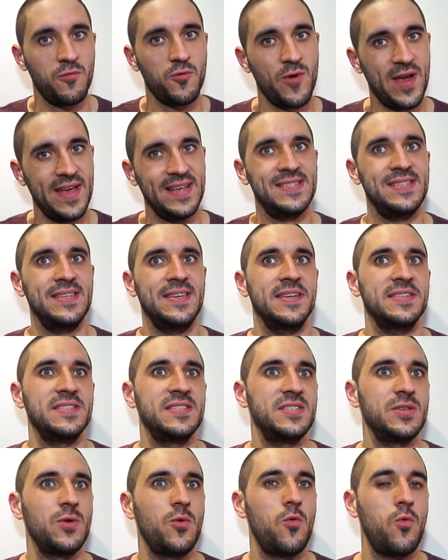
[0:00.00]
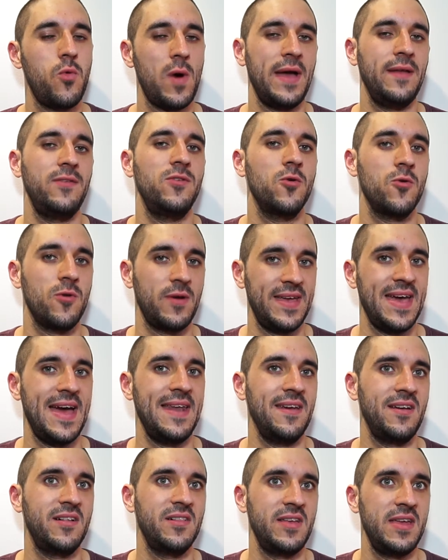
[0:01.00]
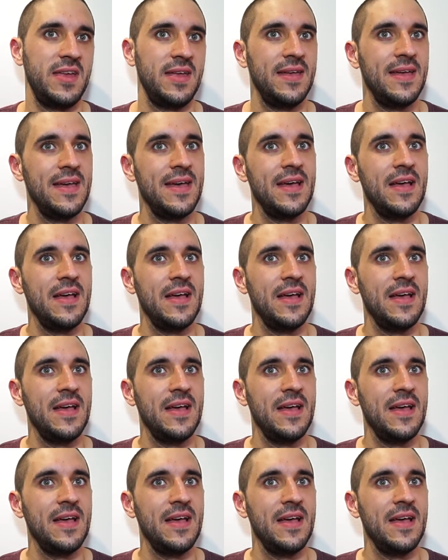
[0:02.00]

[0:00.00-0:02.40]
craziness quite organically.